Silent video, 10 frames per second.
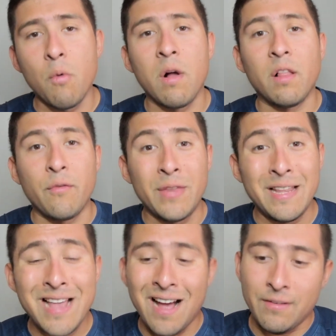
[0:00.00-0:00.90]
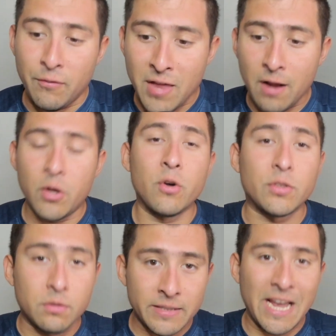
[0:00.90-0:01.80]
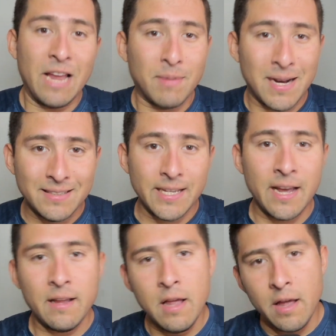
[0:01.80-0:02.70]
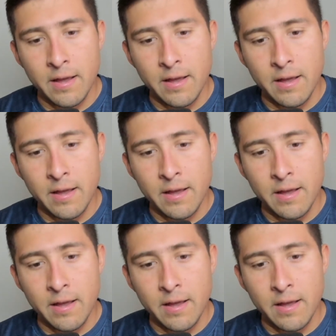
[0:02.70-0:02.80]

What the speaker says: well, if that goes day by day,